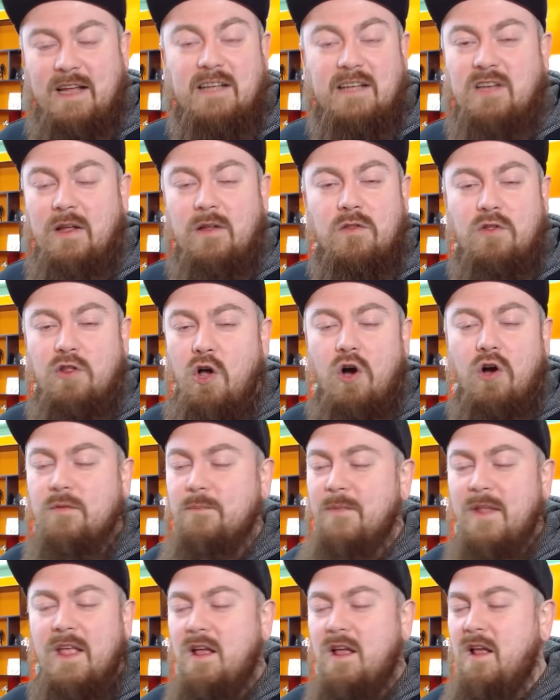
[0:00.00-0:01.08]
It's a
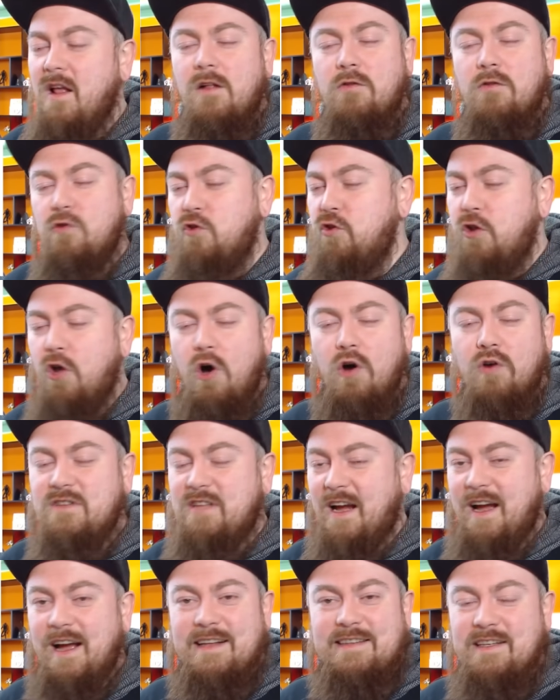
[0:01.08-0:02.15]
long, long
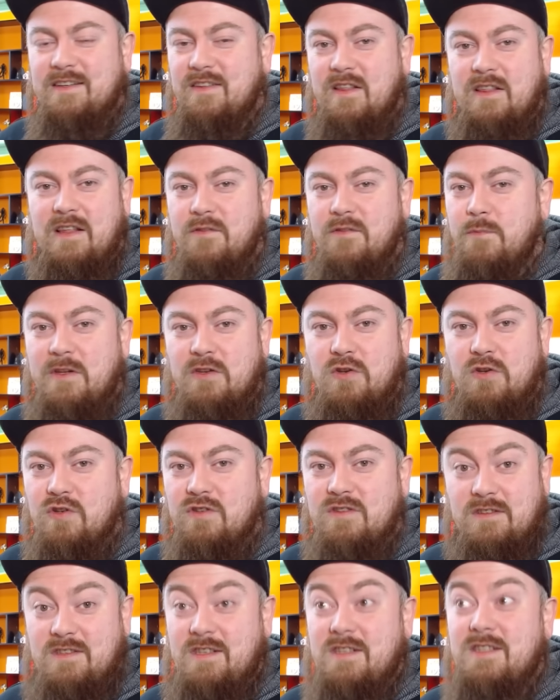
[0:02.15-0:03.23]
tactic that they've been
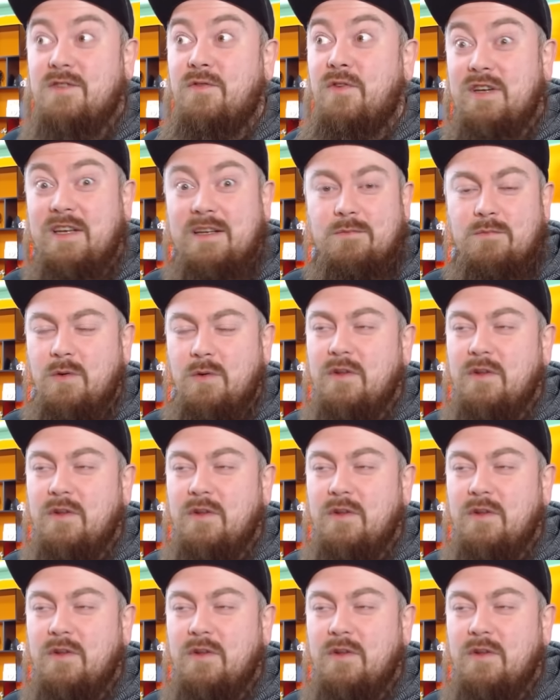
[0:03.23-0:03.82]
using since fucking,